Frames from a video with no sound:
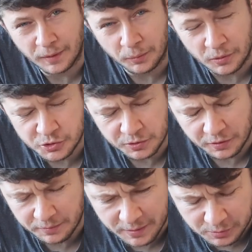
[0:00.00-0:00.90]
I'm not sure if
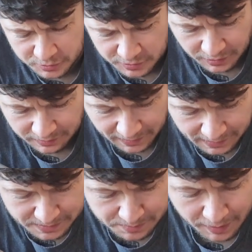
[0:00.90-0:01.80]
I'm able to
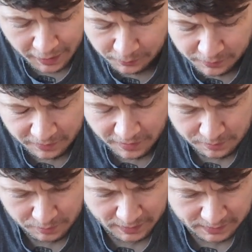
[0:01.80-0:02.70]
directly compare with other
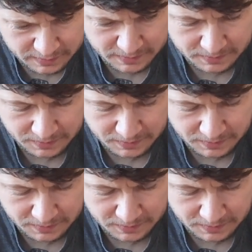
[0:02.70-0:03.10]
brands.